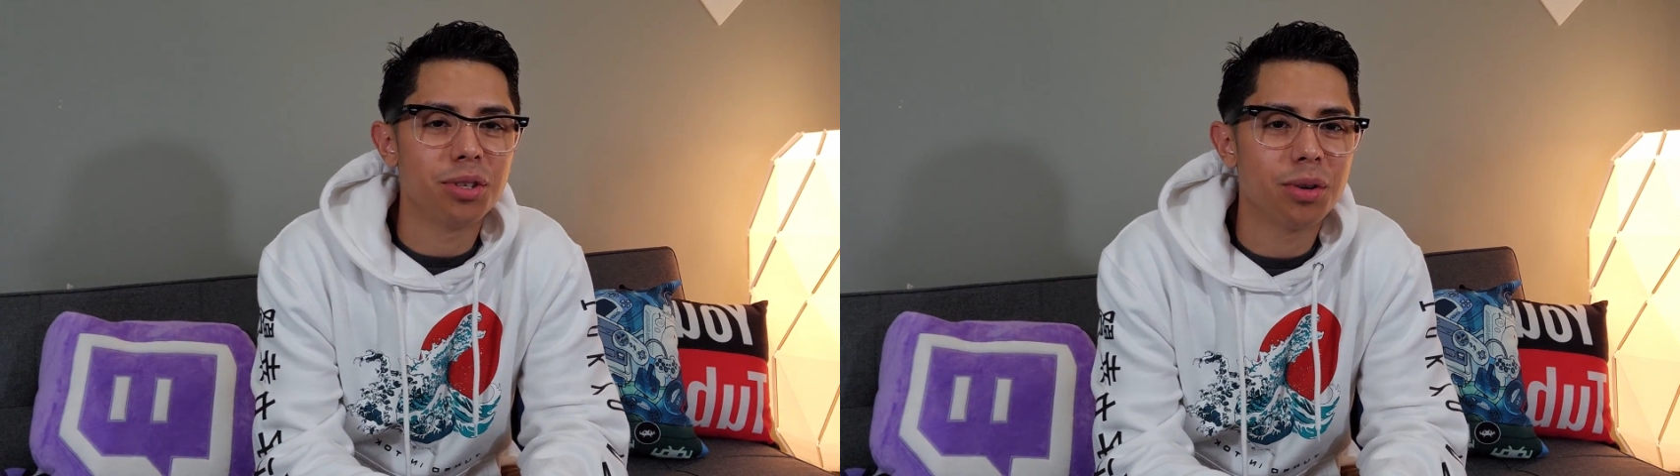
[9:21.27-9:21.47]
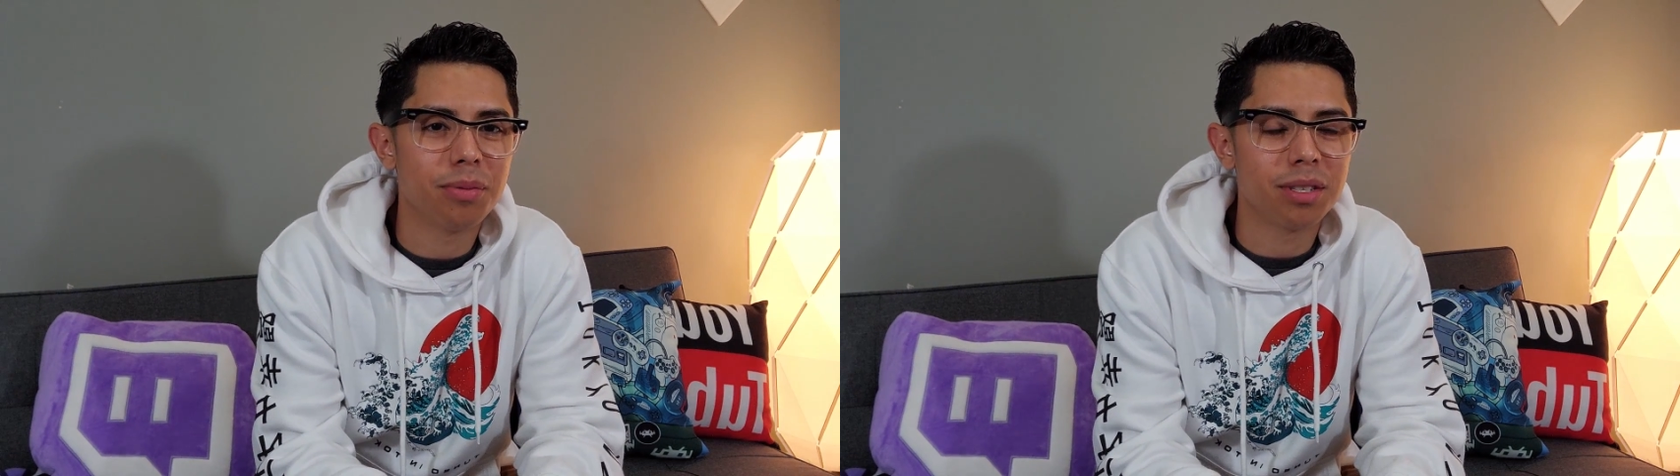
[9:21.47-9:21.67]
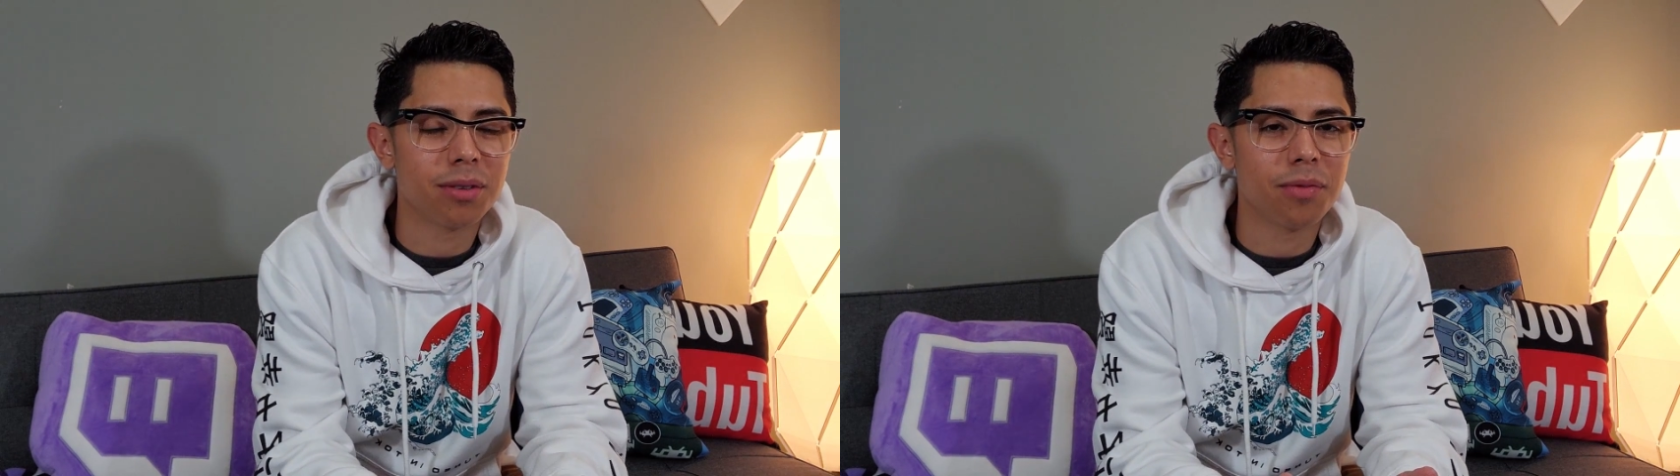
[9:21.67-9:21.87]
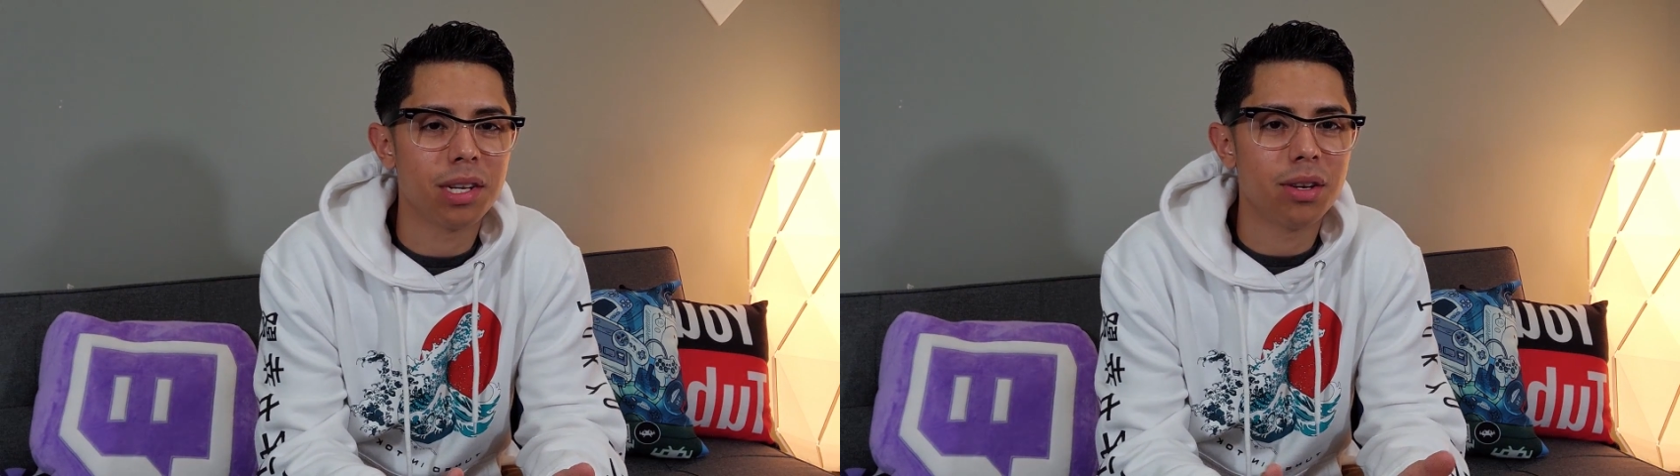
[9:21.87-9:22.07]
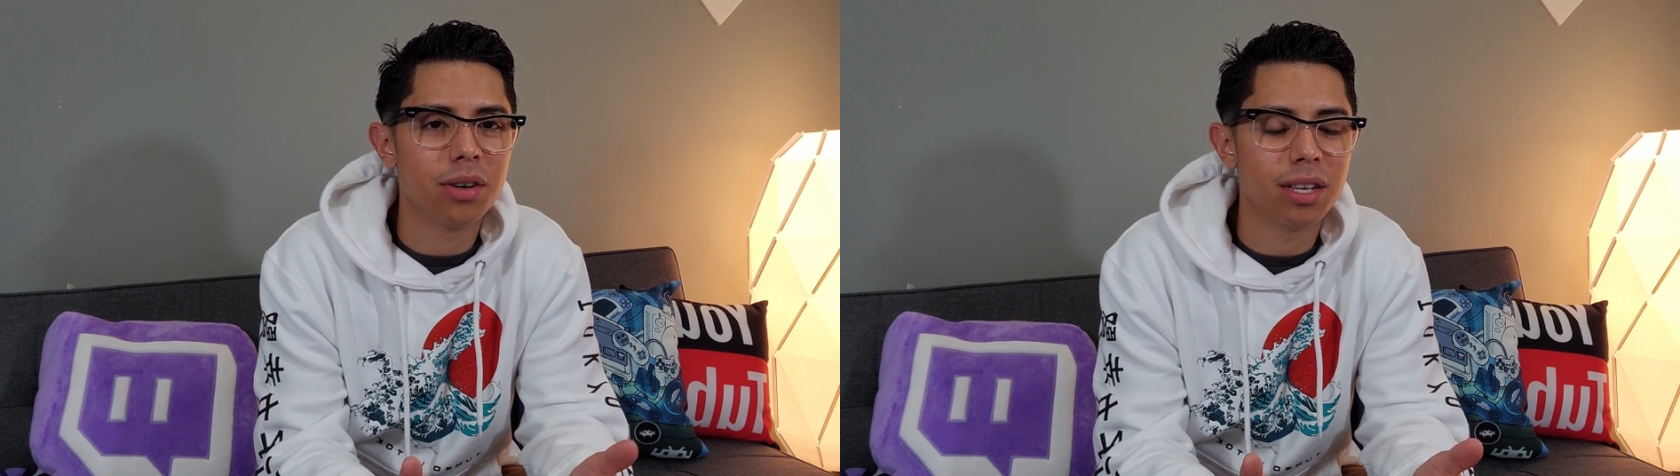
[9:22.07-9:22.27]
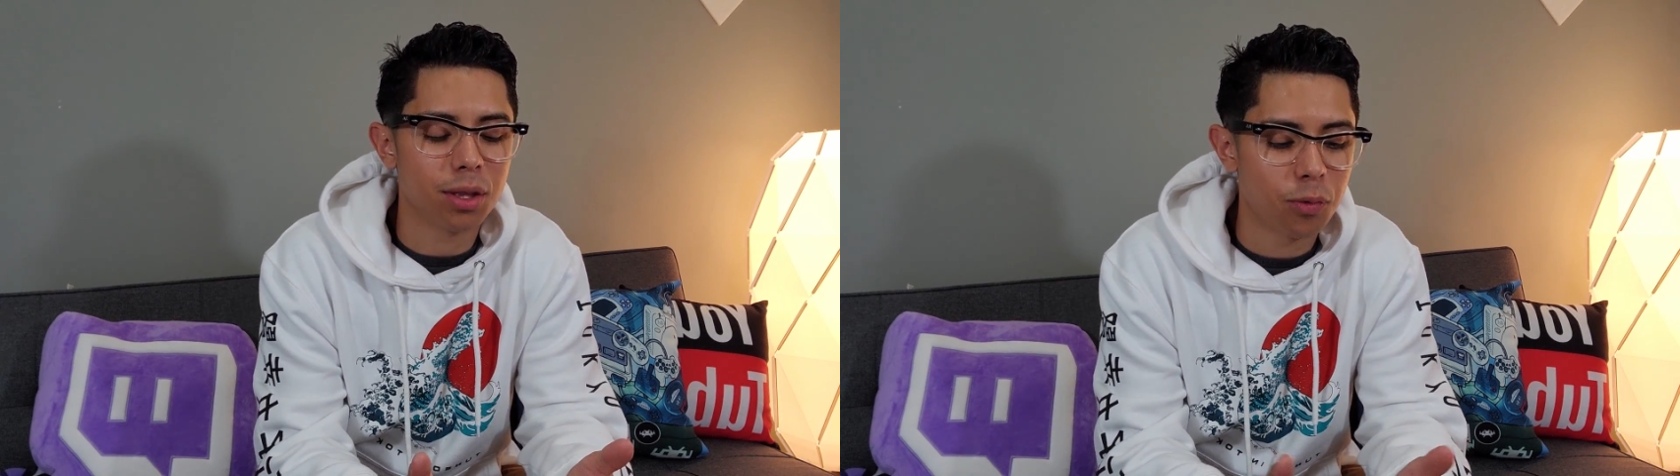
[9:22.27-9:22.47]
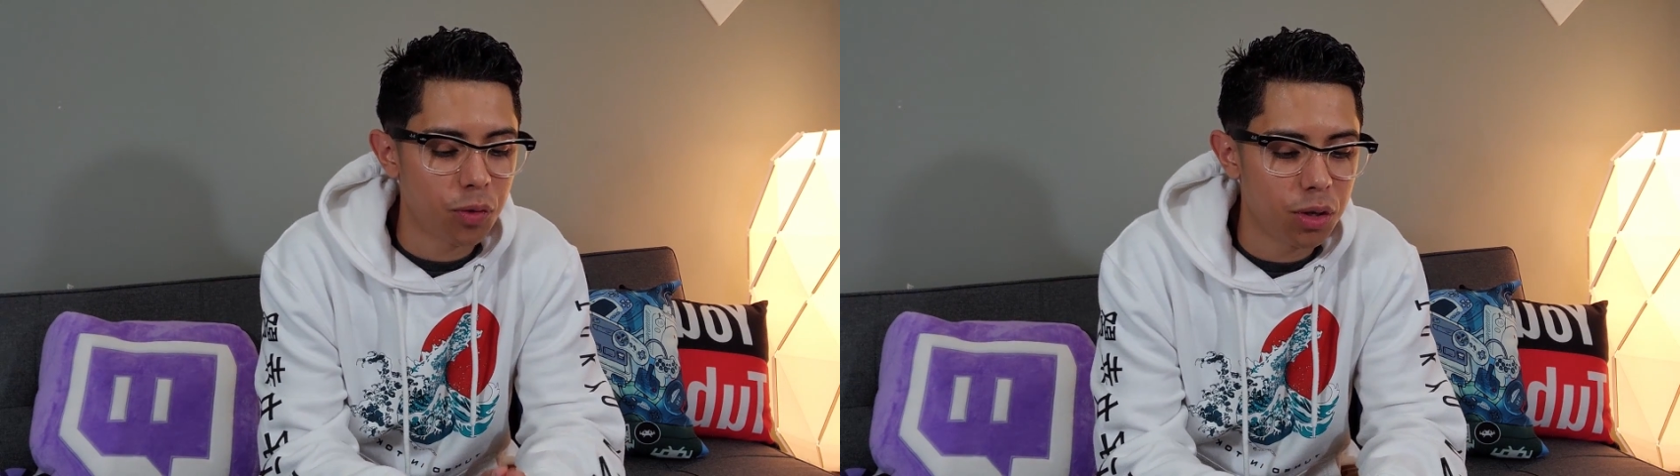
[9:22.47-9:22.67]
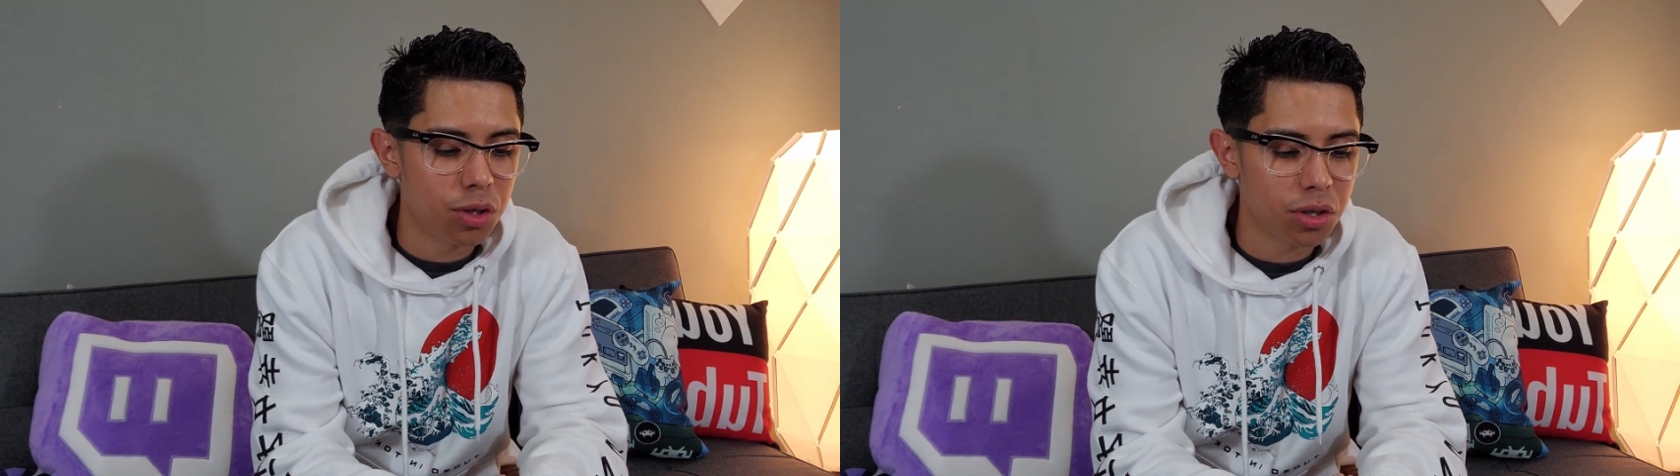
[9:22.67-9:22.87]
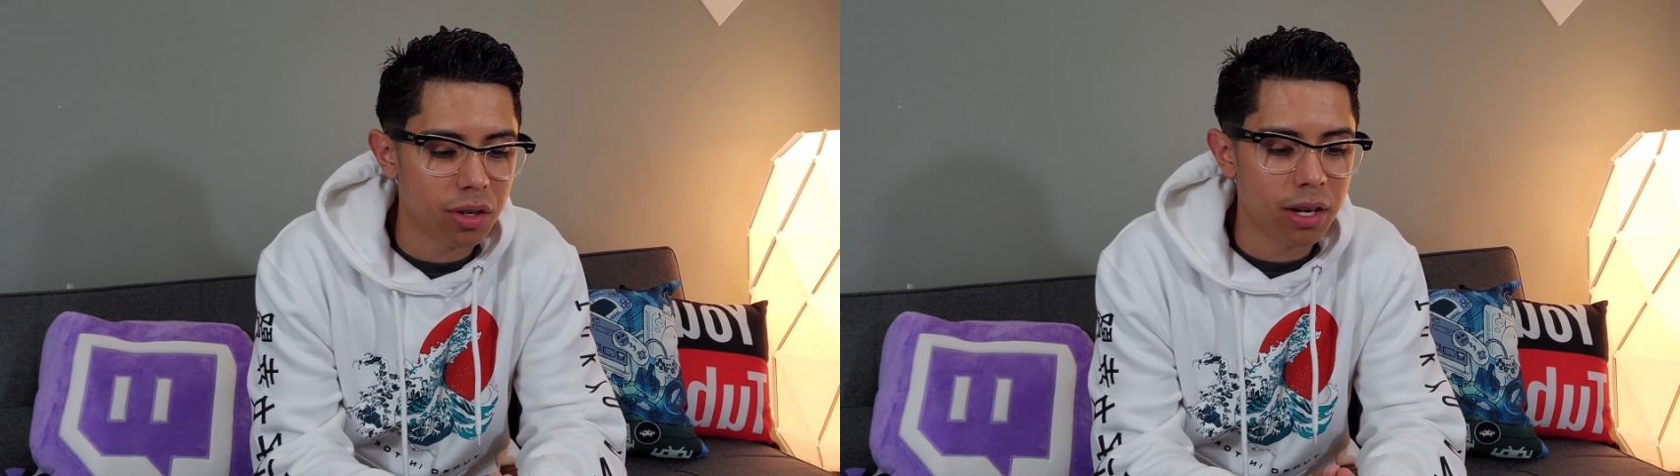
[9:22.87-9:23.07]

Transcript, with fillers: don't miss a video in the future.